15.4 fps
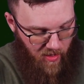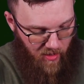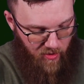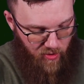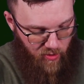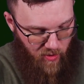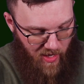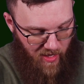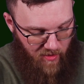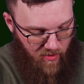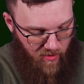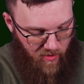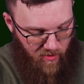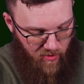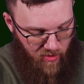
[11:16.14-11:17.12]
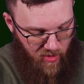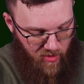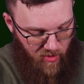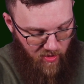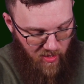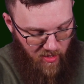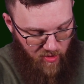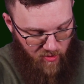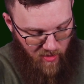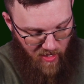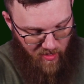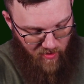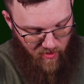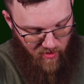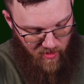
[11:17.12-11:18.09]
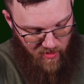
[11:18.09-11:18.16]
extractor, just so the
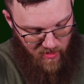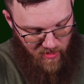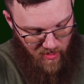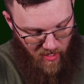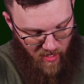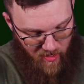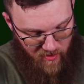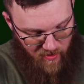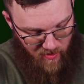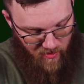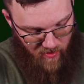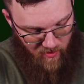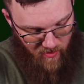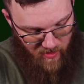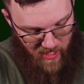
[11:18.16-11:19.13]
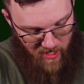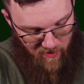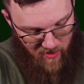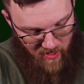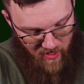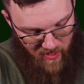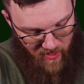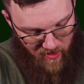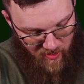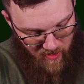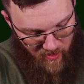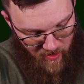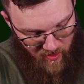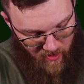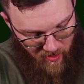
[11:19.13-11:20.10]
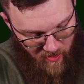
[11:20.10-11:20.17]
extractor is not keeping
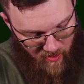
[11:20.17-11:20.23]
anything